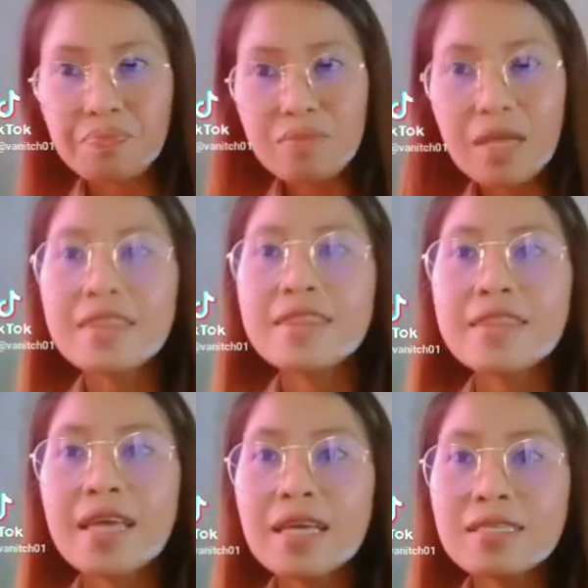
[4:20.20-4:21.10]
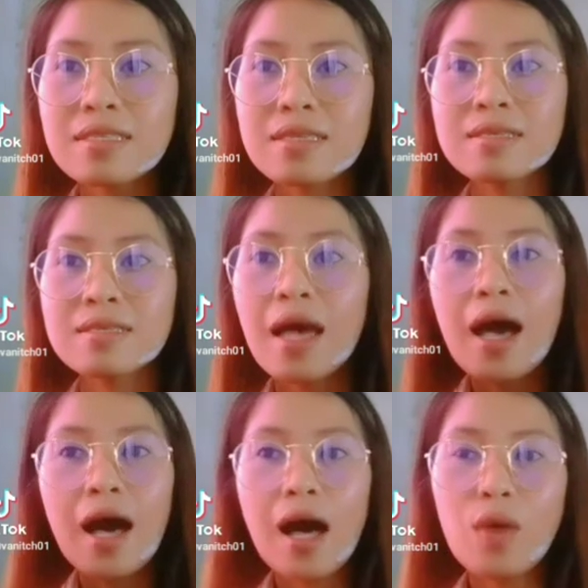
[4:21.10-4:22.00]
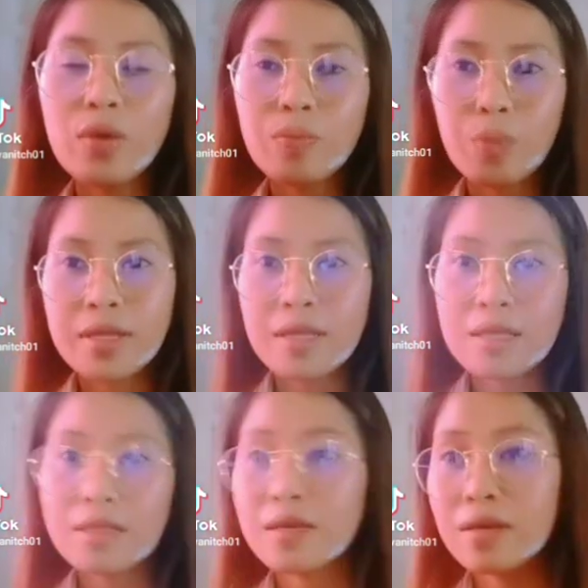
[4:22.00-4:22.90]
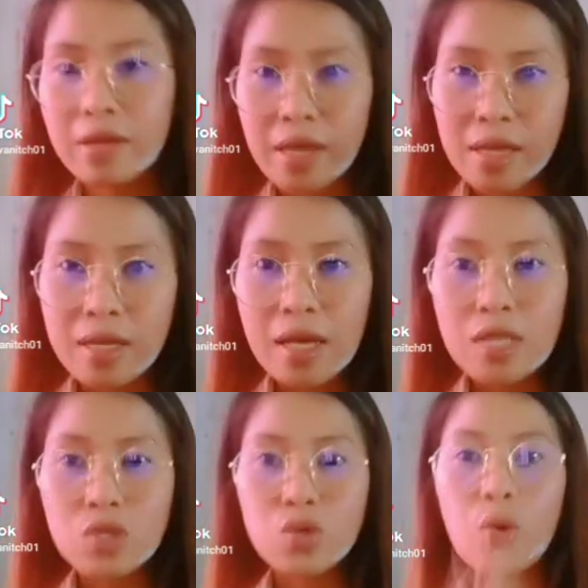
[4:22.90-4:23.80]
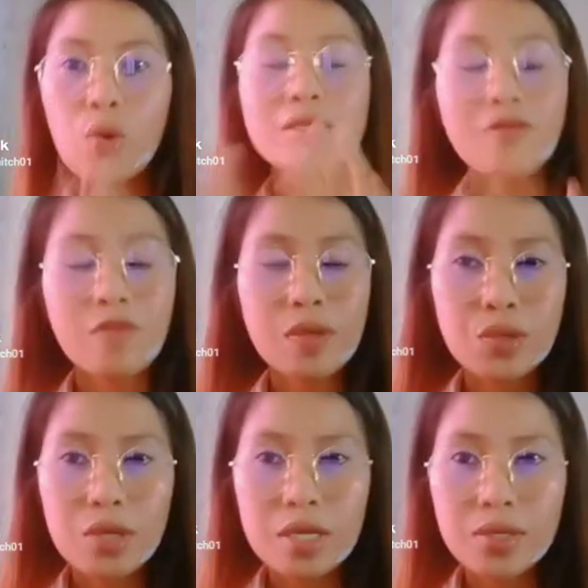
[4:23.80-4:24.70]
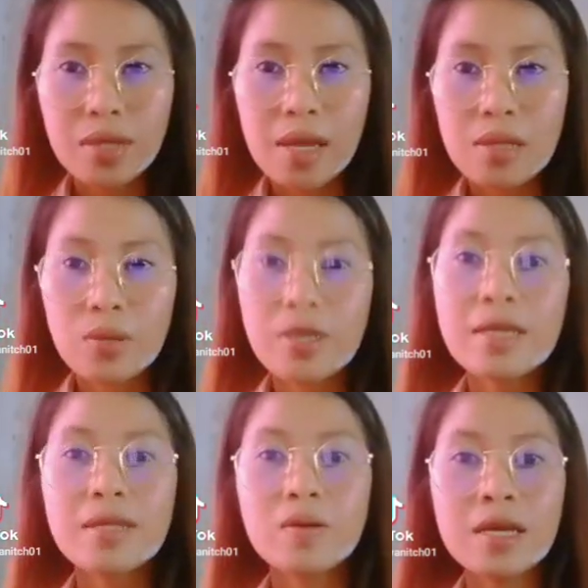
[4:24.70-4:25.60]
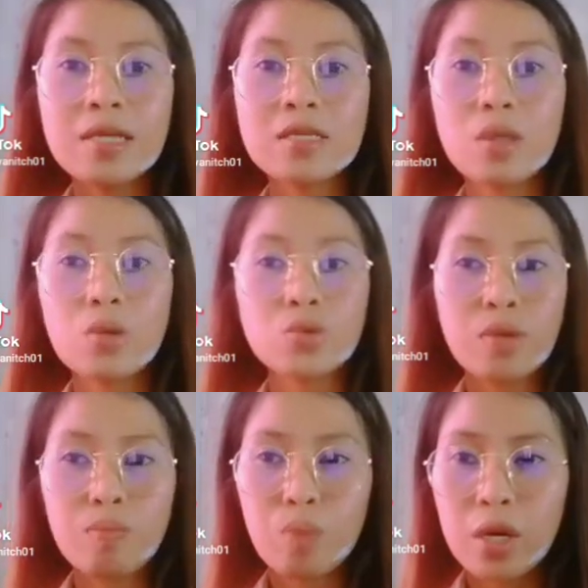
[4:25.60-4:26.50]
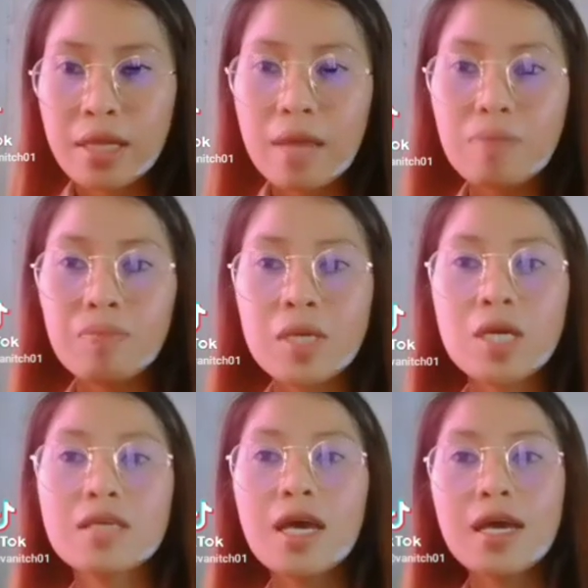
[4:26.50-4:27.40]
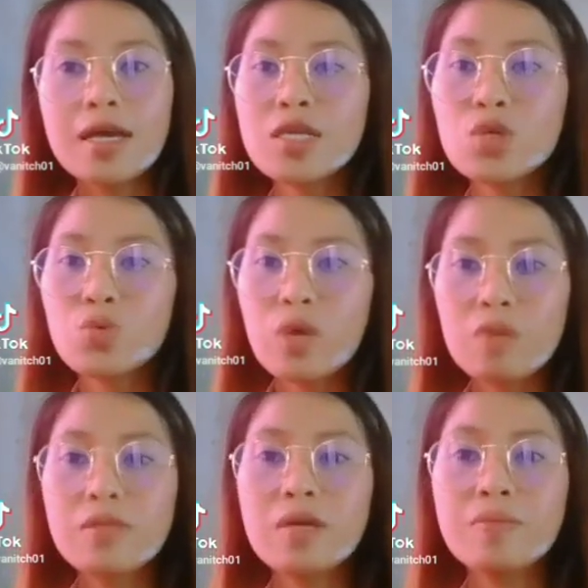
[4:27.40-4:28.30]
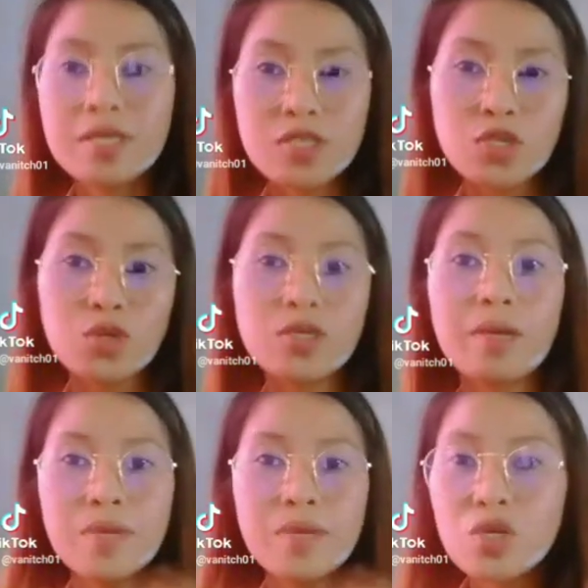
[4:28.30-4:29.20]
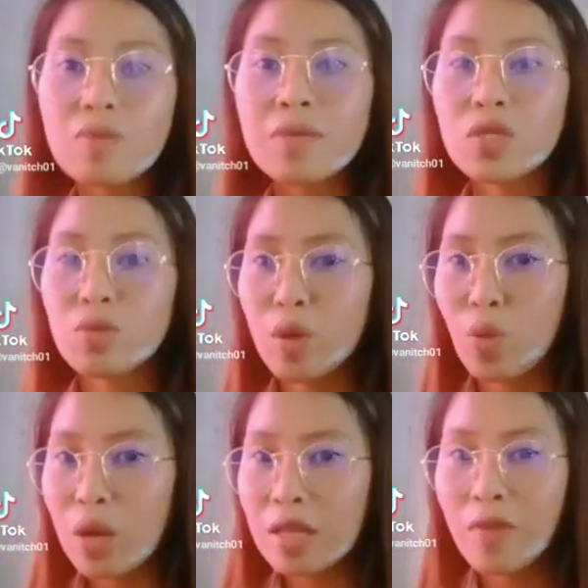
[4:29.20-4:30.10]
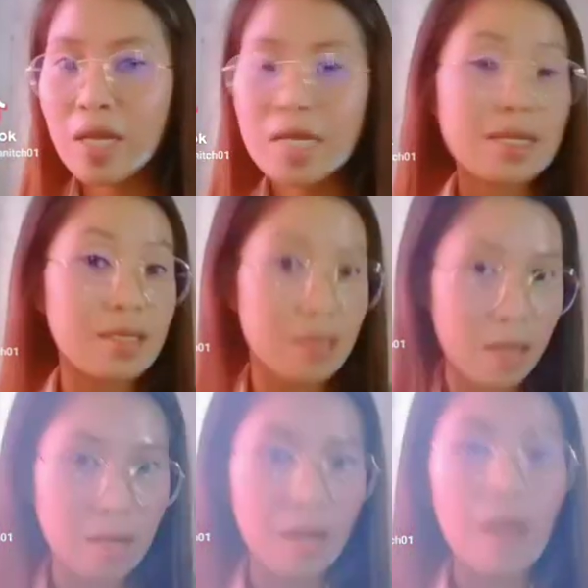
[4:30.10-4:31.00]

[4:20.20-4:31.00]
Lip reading: And next is how important the grade. So as a future educator, the grade is also important because it is one of the basis or the measurement to be qualified in the said